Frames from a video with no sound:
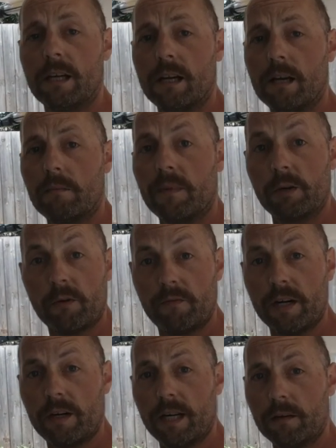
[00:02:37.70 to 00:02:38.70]
Um, they were
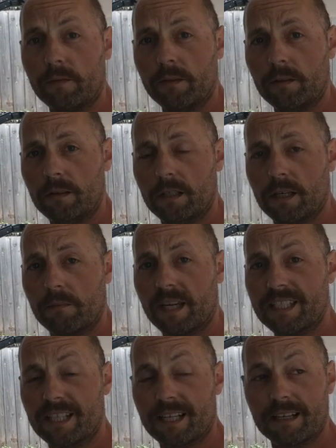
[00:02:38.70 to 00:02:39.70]
very helpful, and
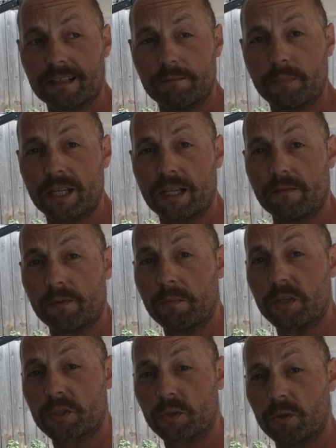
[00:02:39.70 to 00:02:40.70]
they said I can pick it up
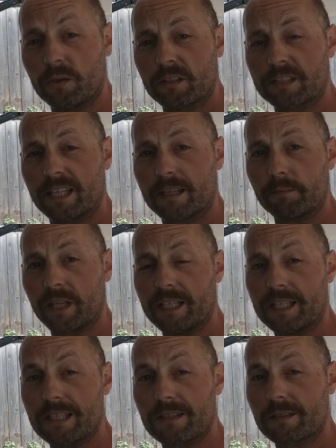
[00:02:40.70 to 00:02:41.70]
from the store because they had
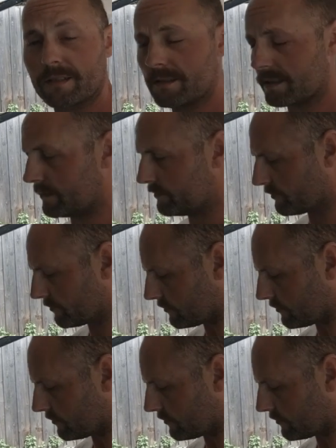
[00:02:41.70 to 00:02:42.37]
plenty in stock.